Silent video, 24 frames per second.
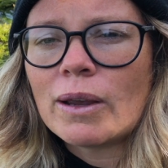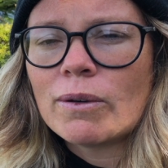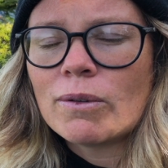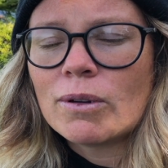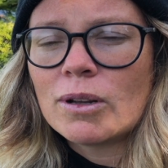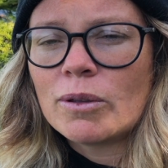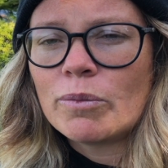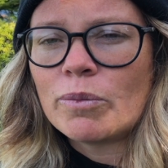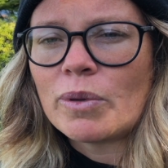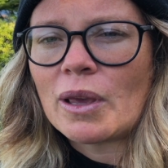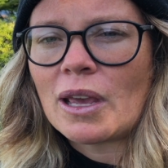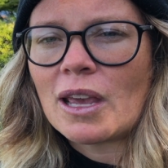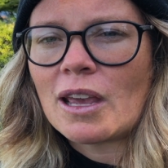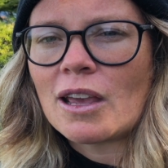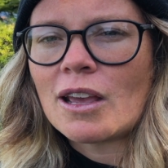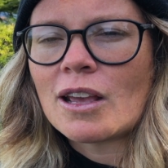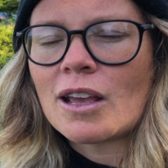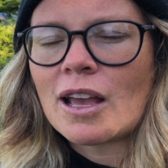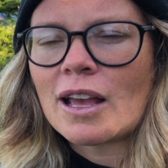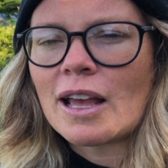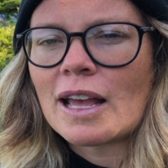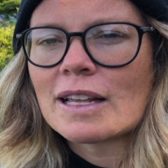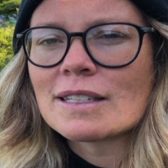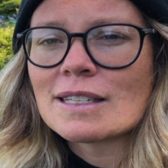would it
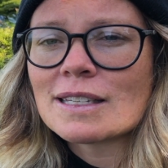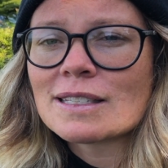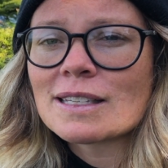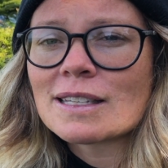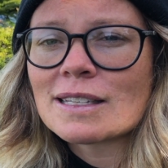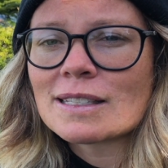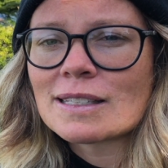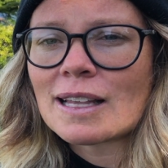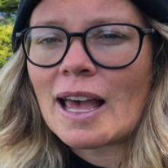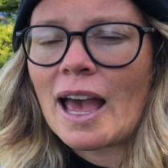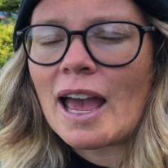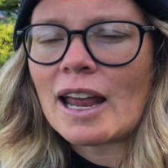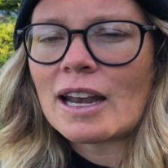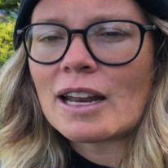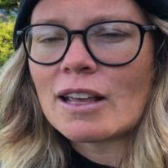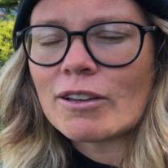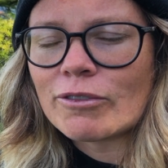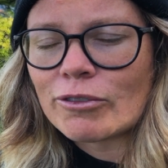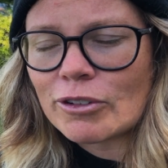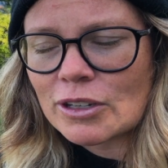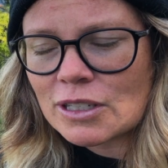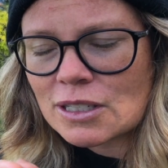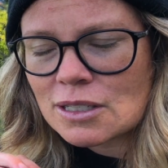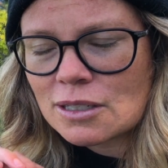be as a society
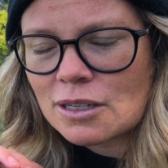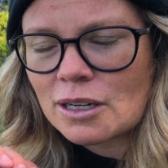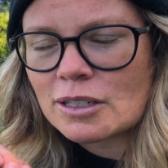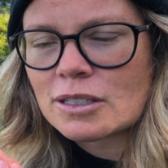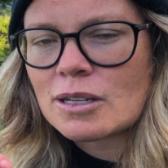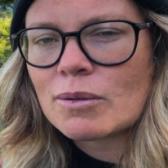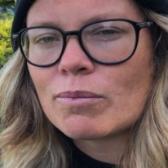if we start